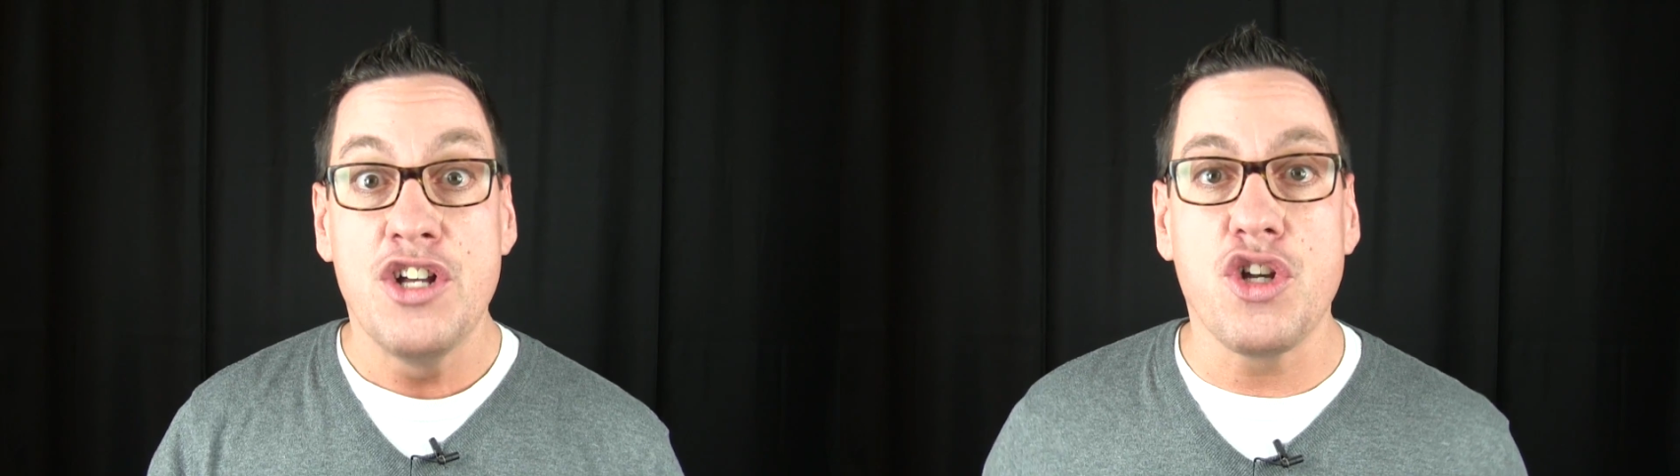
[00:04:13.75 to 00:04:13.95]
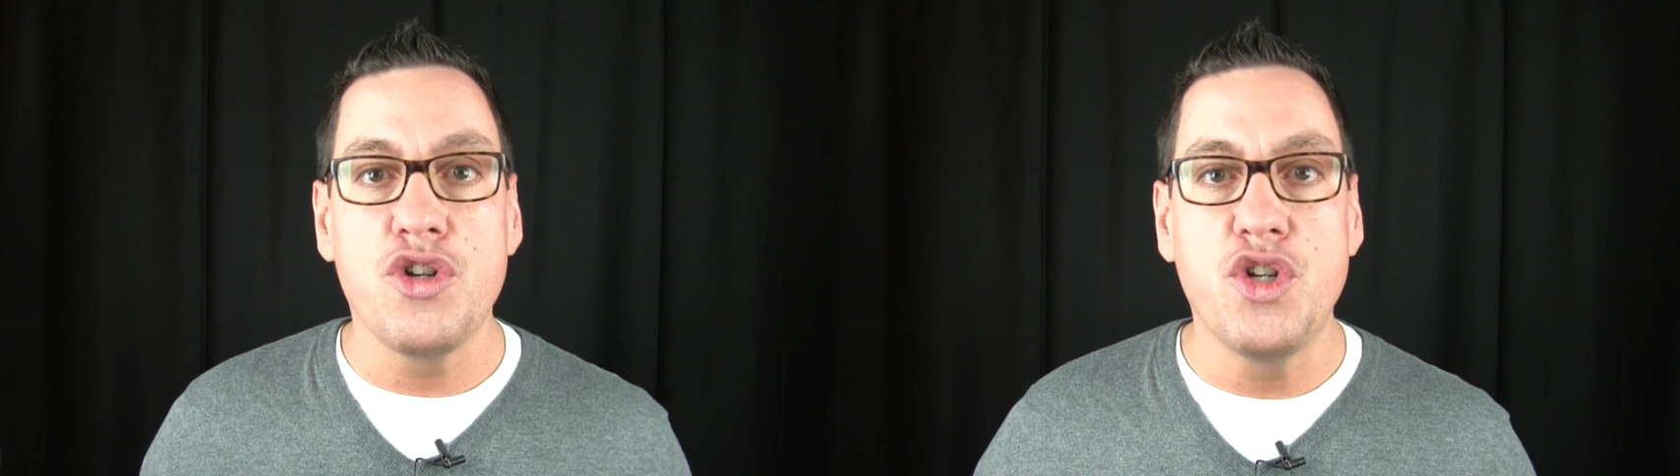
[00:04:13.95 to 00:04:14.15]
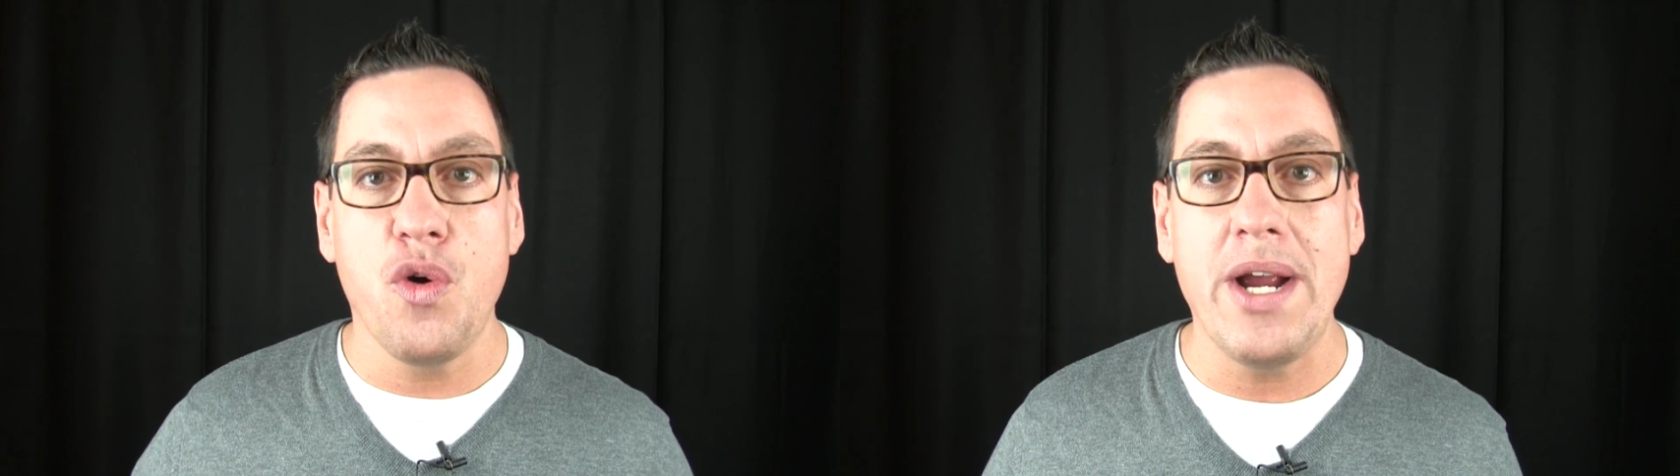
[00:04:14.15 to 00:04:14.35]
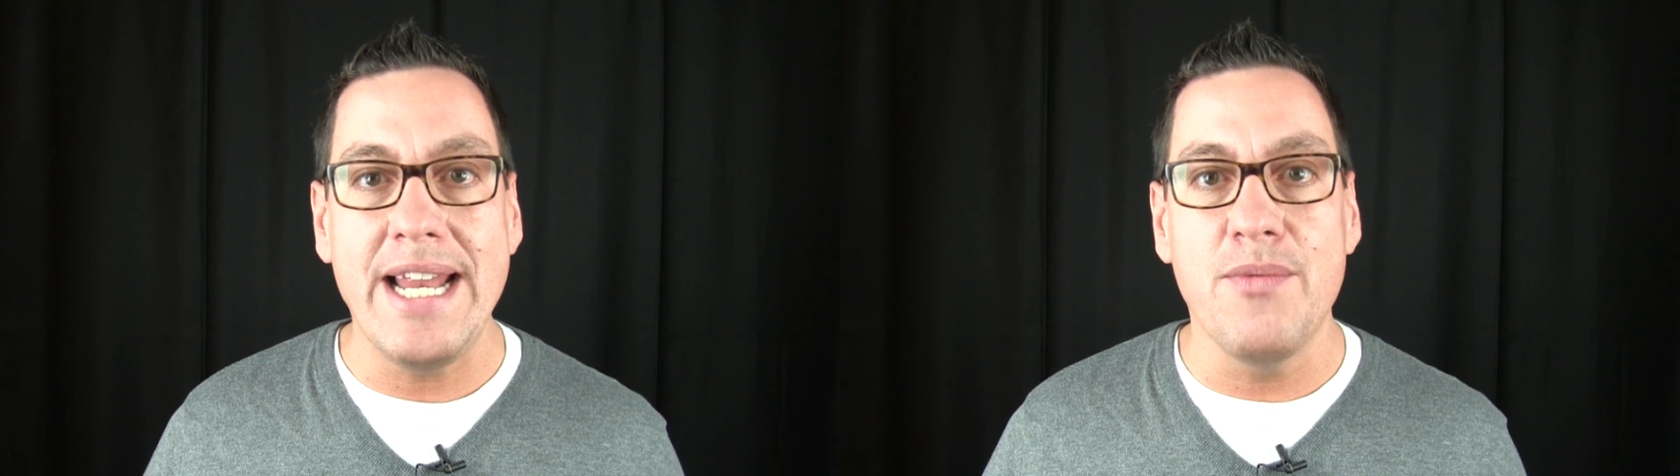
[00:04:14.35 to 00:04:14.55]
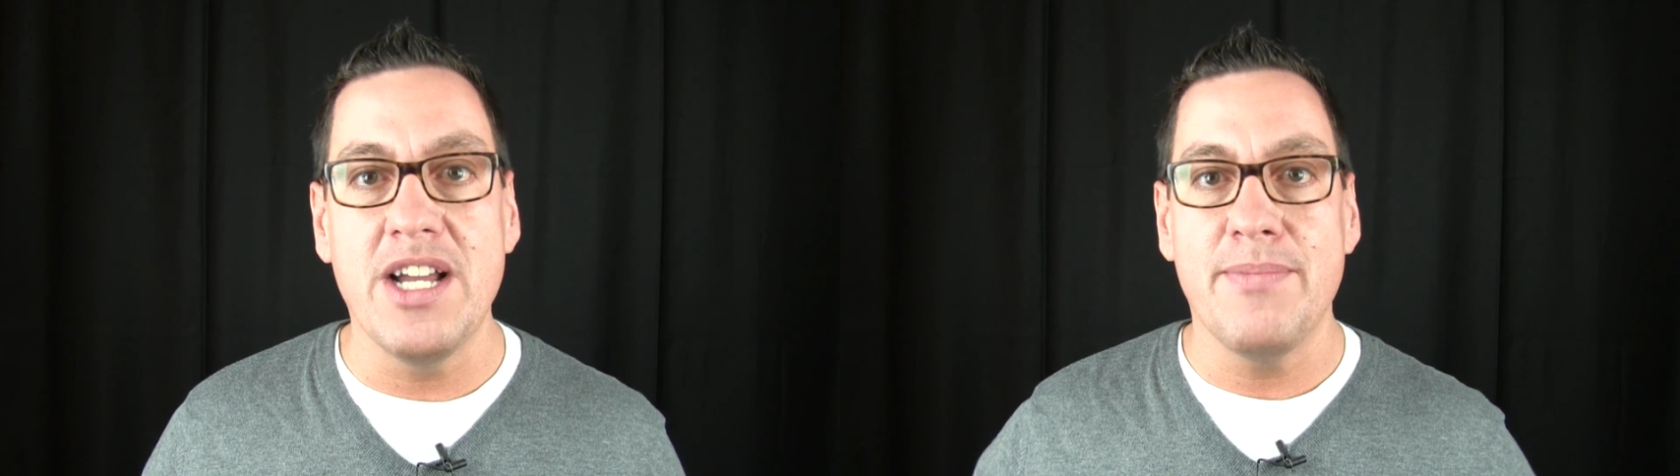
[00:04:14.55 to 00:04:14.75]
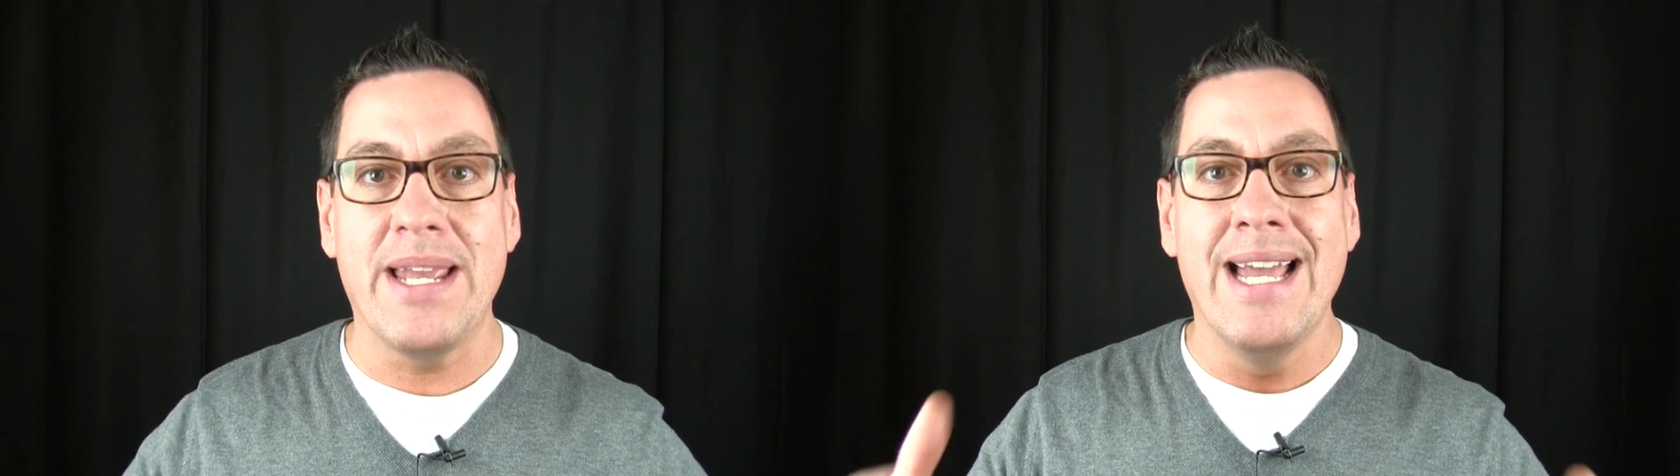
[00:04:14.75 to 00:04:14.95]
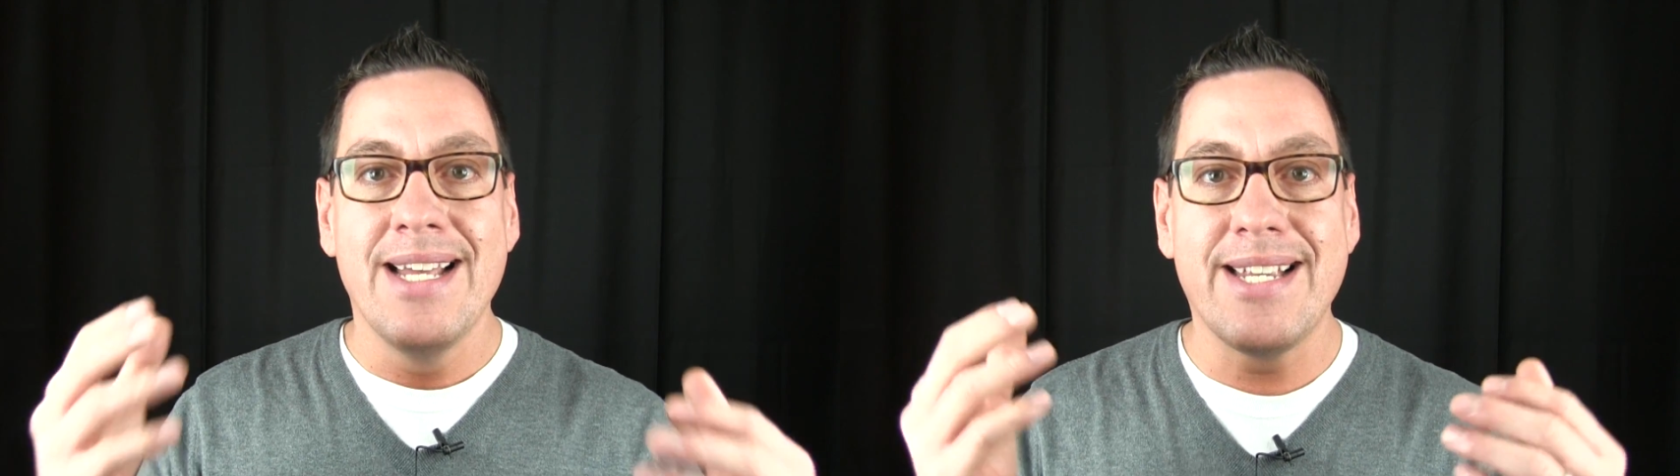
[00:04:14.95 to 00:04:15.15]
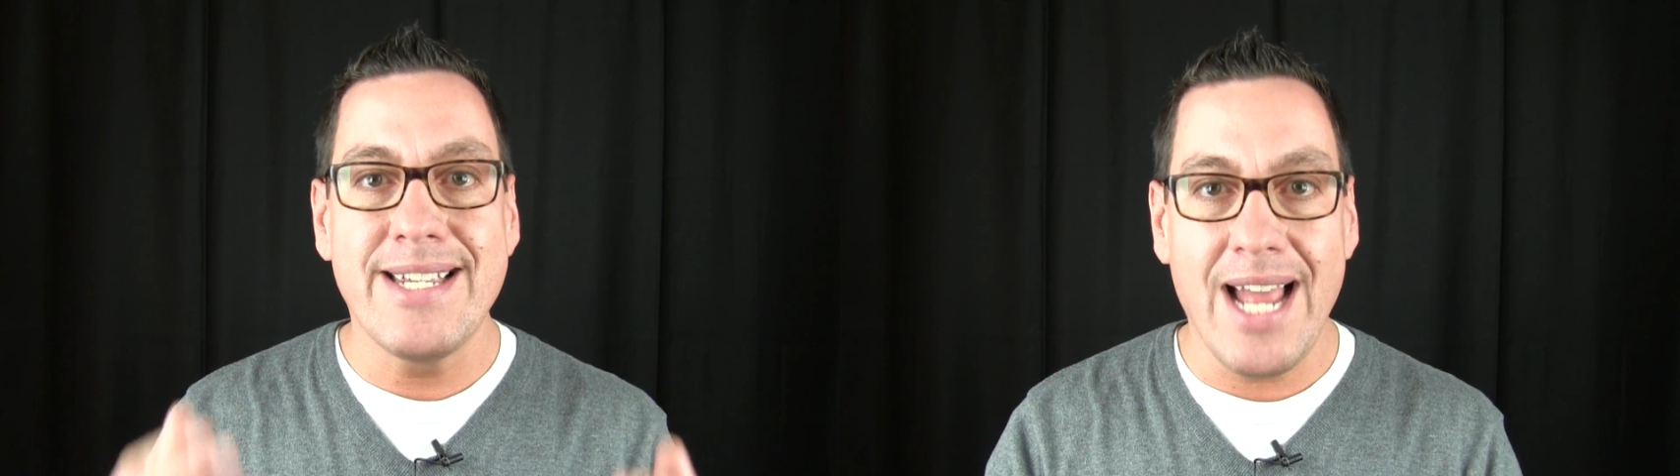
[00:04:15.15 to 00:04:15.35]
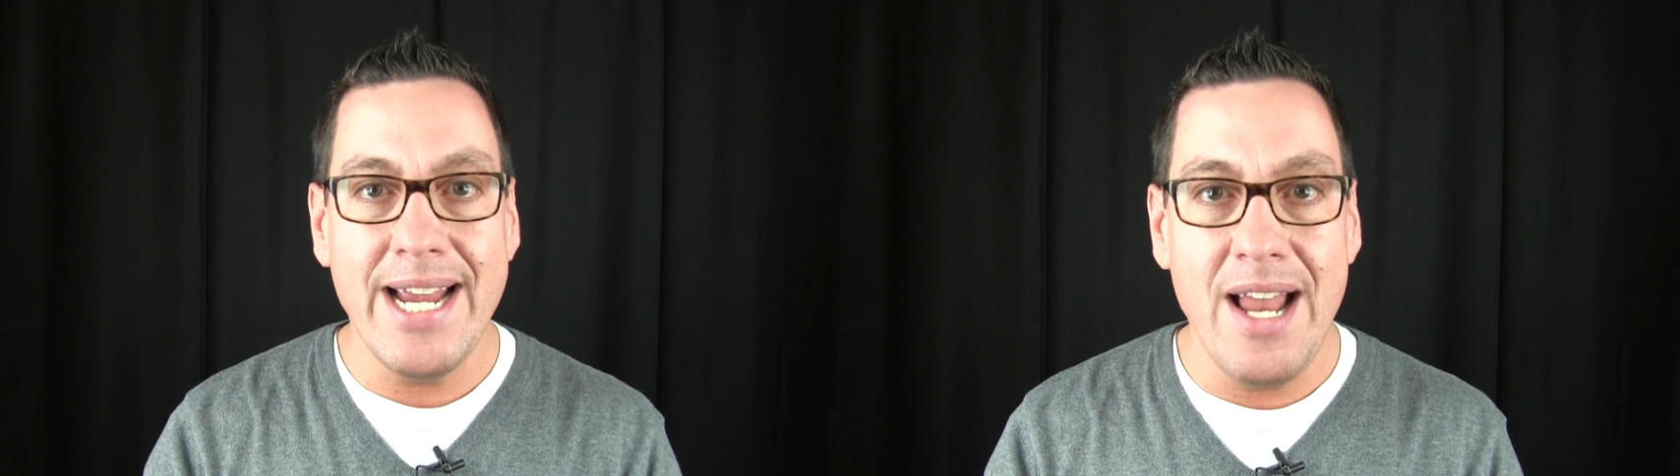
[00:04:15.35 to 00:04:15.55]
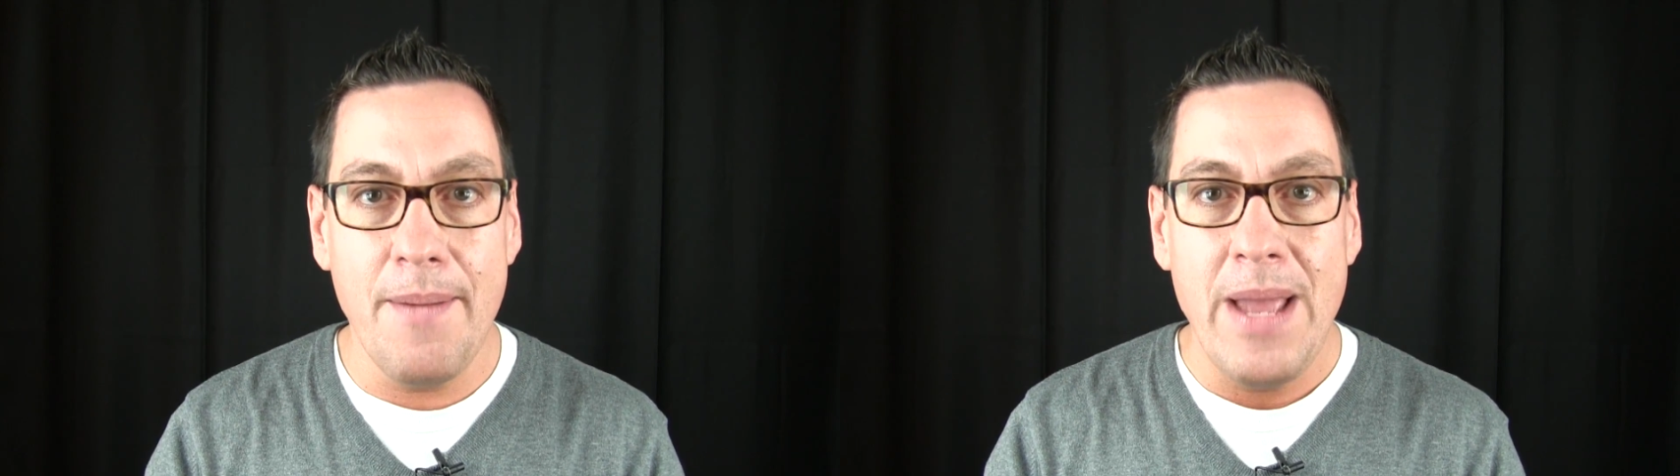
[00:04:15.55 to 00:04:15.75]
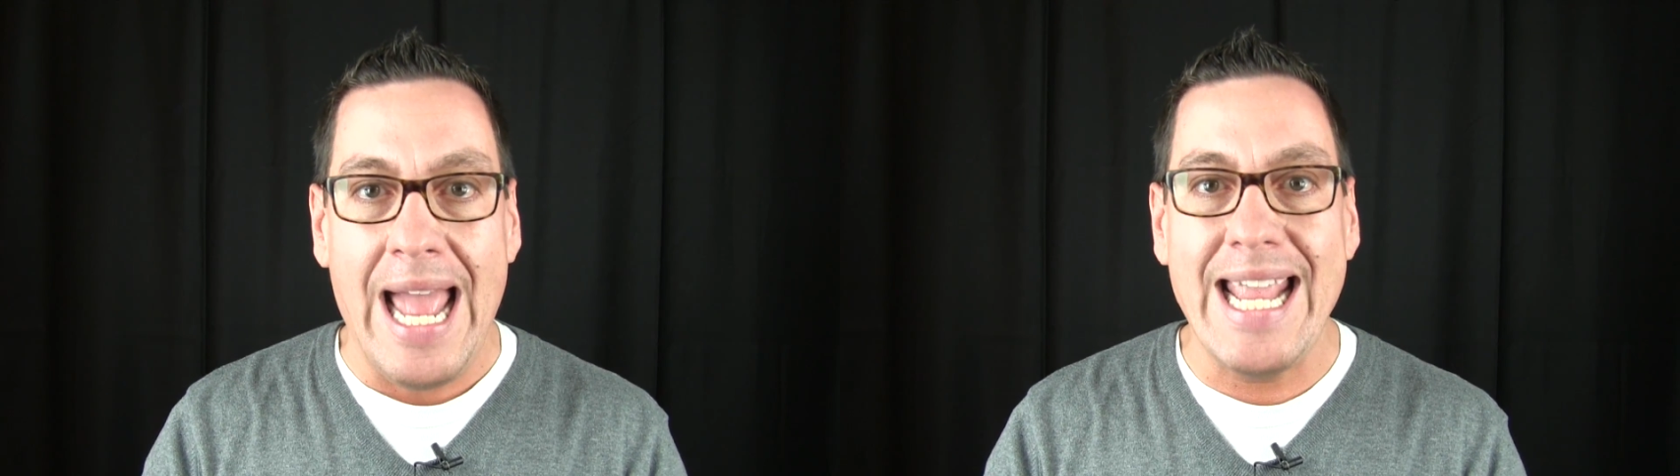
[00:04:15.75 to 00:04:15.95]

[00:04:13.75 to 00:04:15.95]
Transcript: So join in with me, sign up